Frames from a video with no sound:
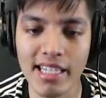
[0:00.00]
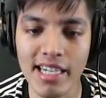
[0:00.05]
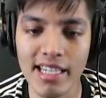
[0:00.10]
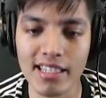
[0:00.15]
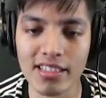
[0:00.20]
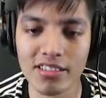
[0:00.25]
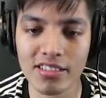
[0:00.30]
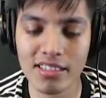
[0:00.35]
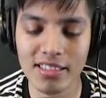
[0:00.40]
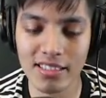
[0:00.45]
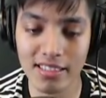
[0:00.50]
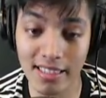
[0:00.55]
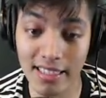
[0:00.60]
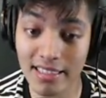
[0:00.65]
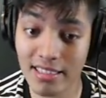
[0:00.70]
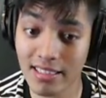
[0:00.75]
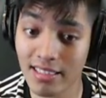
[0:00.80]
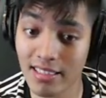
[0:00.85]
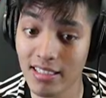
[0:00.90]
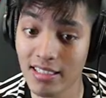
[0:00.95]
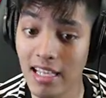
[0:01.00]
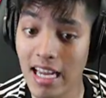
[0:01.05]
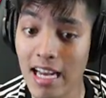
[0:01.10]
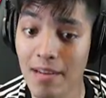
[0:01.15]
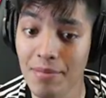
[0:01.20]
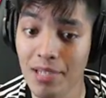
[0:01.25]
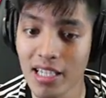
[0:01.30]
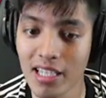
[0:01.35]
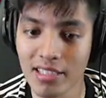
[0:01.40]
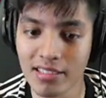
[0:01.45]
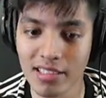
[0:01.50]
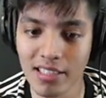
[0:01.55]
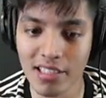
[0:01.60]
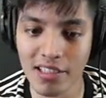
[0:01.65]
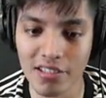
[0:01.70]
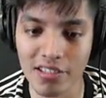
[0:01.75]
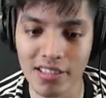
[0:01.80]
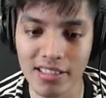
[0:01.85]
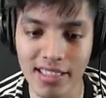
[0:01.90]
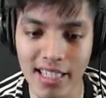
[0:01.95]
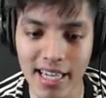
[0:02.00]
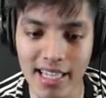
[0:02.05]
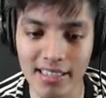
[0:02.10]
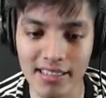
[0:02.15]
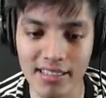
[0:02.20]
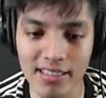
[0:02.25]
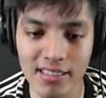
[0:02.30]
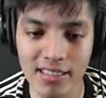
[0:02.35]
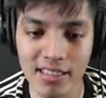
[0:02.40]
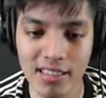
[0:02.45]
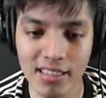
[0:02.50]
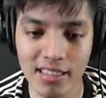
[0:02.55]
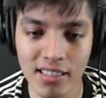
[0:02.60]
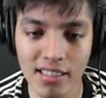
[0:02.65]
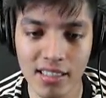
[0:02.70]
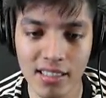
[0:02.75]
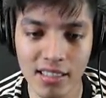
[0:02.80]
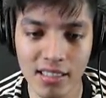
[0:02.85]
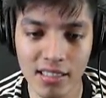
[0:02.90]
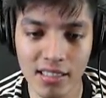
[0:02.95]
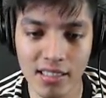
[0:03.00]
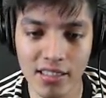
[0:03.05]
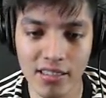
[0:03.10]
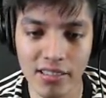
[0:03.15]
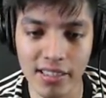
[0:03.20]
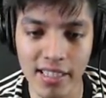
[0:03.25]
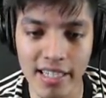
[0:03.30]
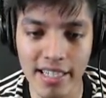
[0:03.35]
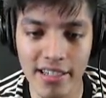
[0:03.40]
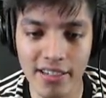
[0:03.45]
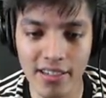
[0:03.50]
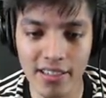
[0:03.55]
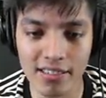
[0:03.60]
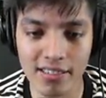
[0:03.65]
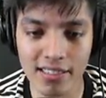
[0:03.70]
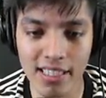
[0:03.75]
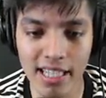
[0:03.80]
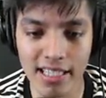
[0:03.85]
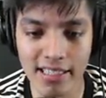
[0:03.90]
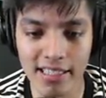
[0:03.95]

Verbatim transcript: Okay, this this obby looks a little intense. Okay, here goes